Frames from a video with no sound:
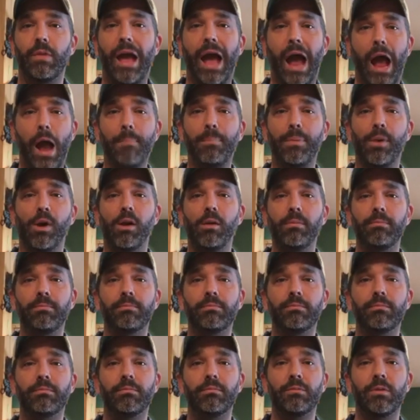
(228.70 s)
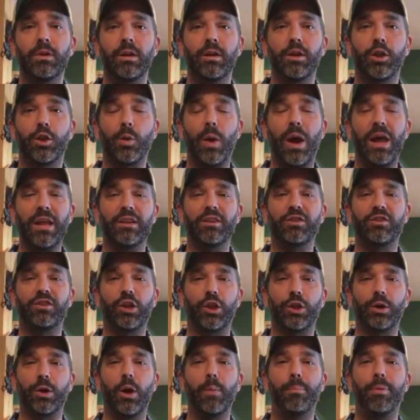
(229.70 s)
Apple threatens
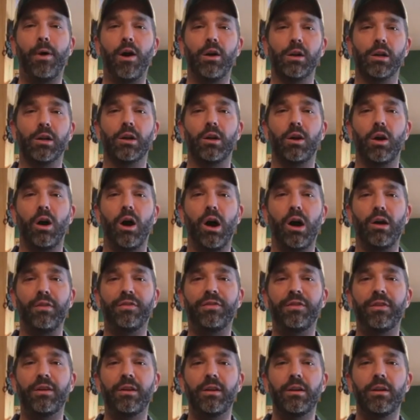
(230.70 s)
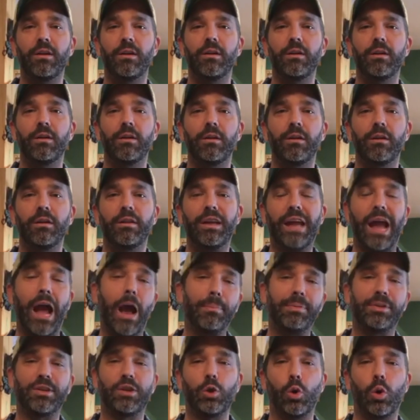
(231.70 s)
to throw Parler off the
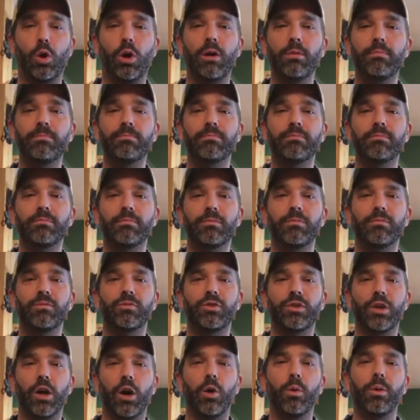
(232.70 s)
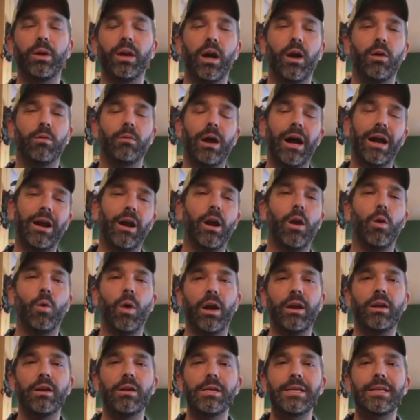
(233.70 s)
App Store. So, I don't know
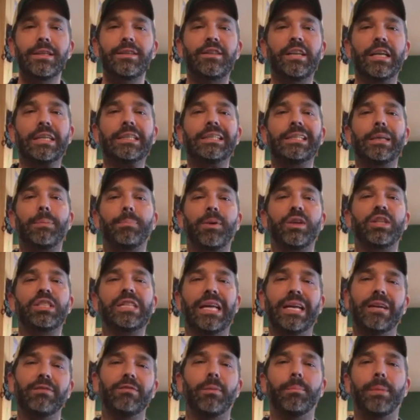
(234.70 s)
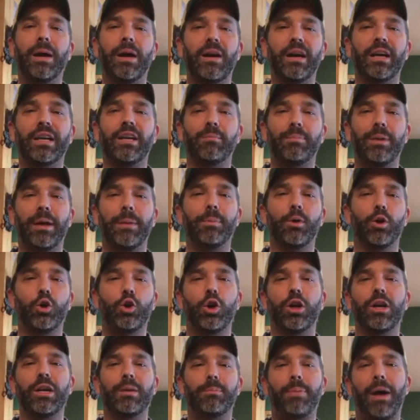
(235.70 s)
what. 60% of American people
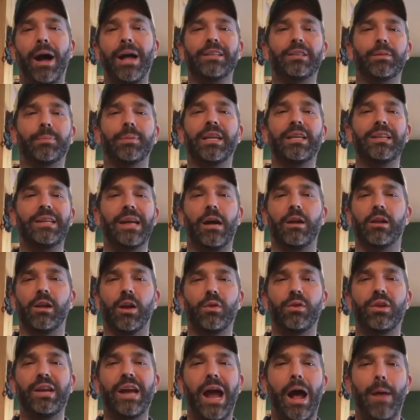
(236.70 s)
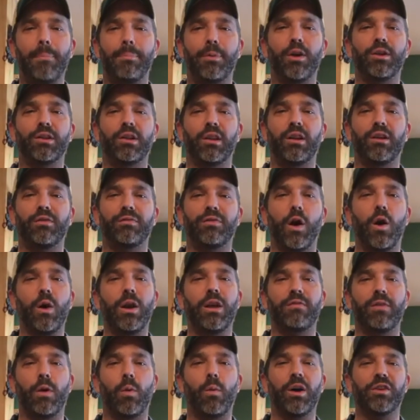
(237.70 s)
couldn't possibly download the app onto their
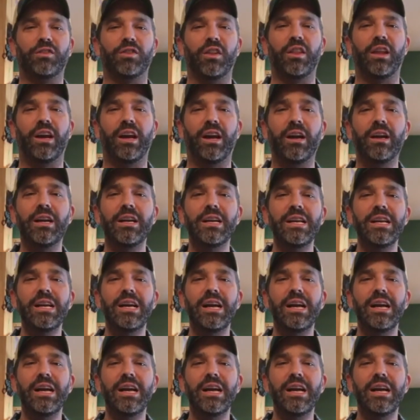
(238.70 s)
phone if it wasn't there.